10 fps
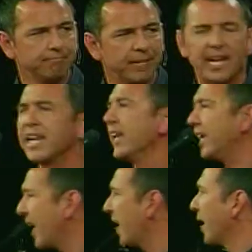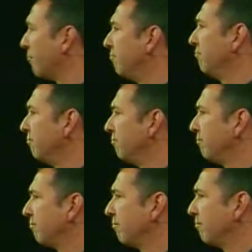And he came,
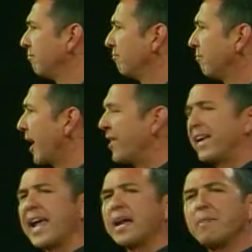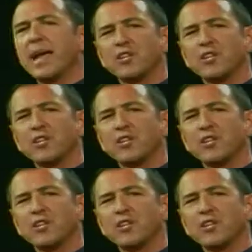and the game had